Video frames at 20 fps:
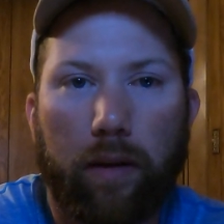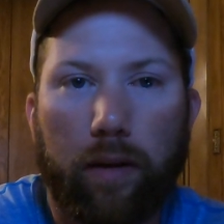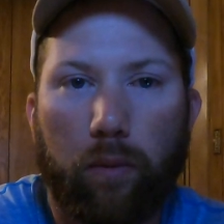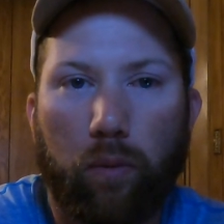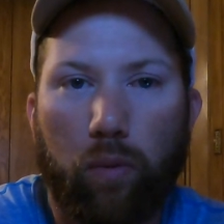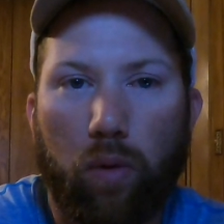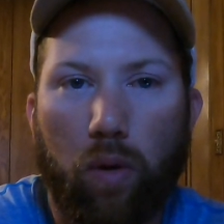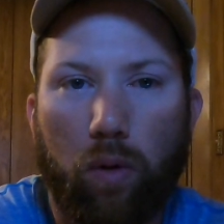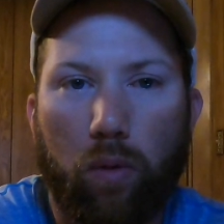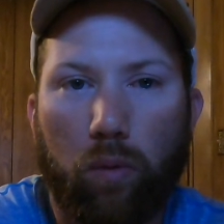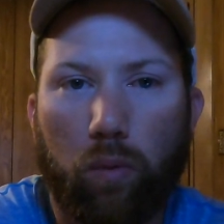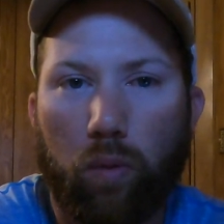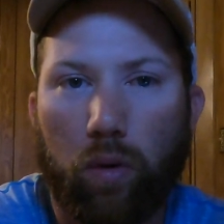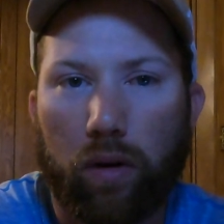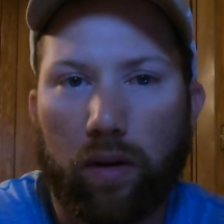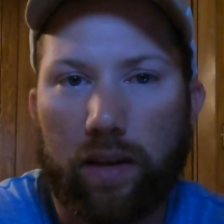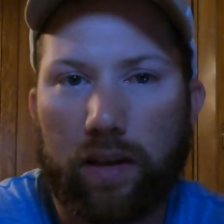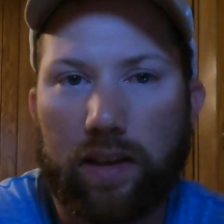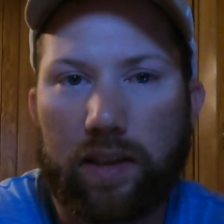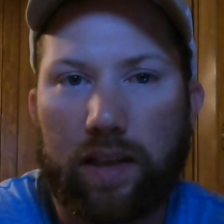won't
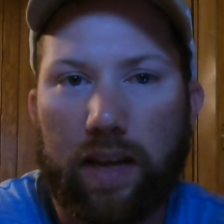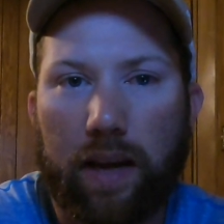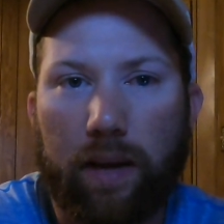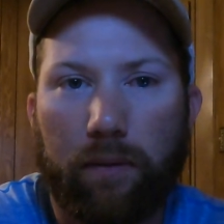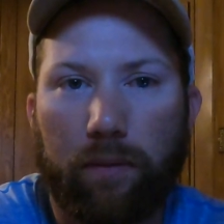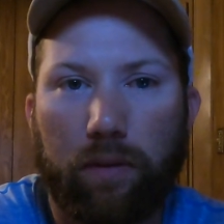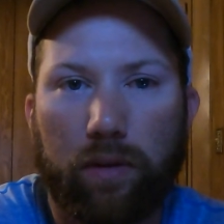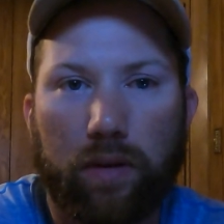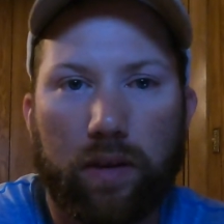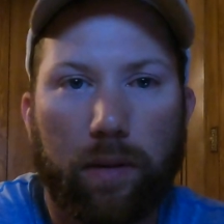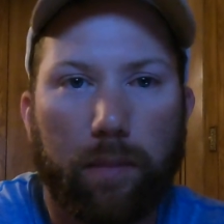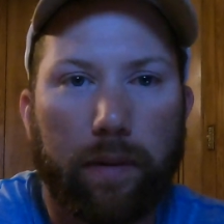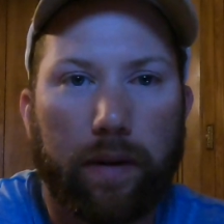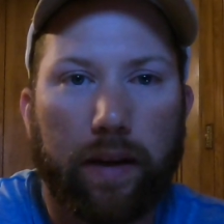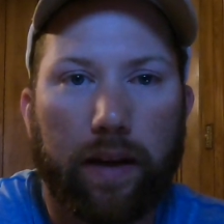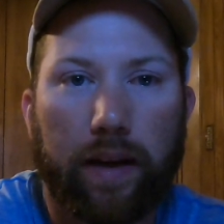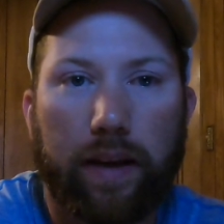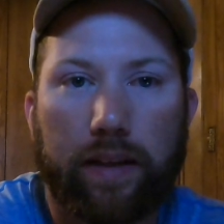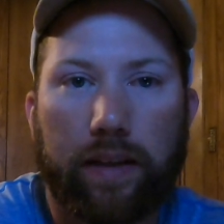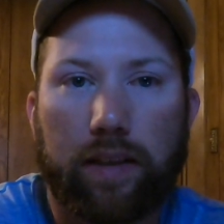work the same for somebody
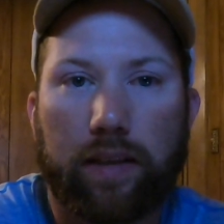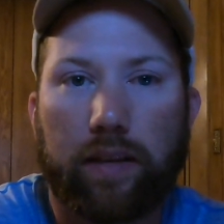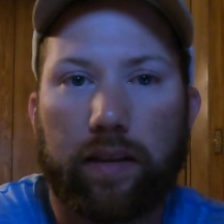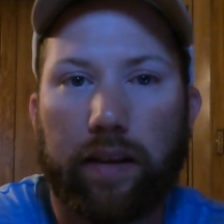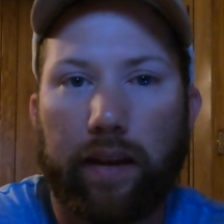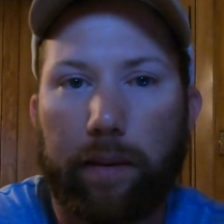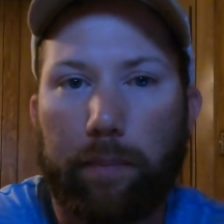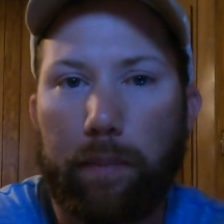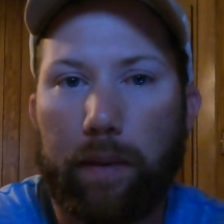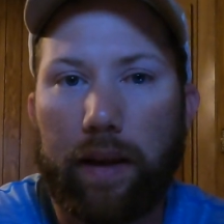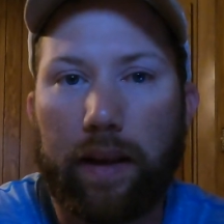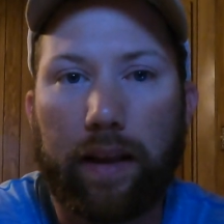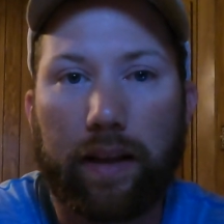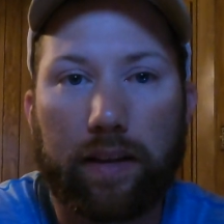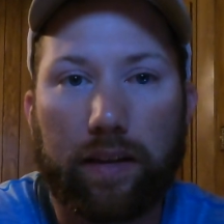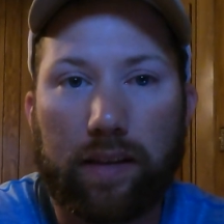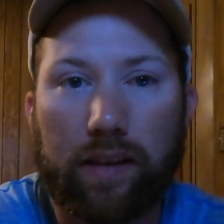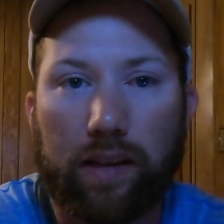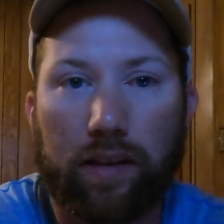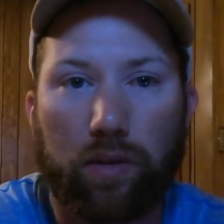that's like me at
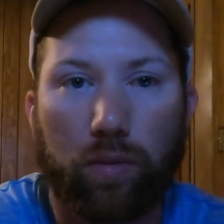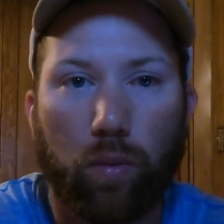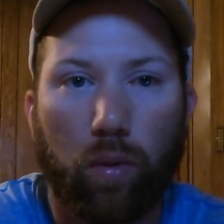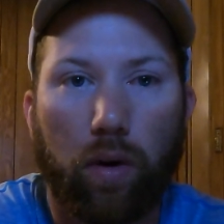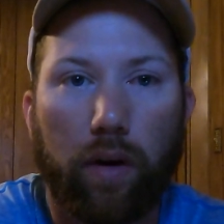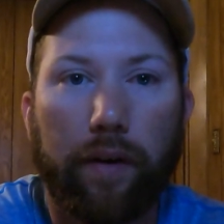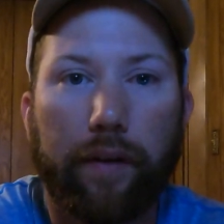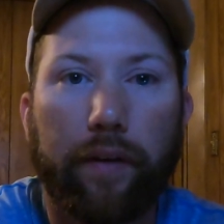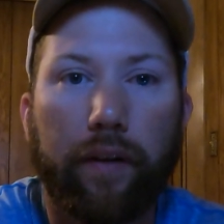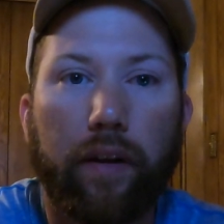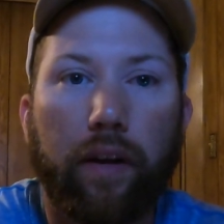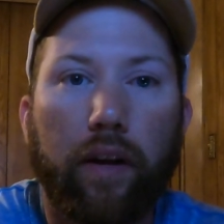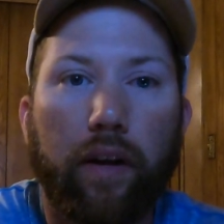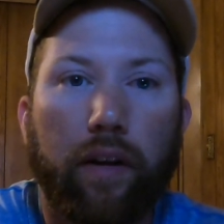6'1",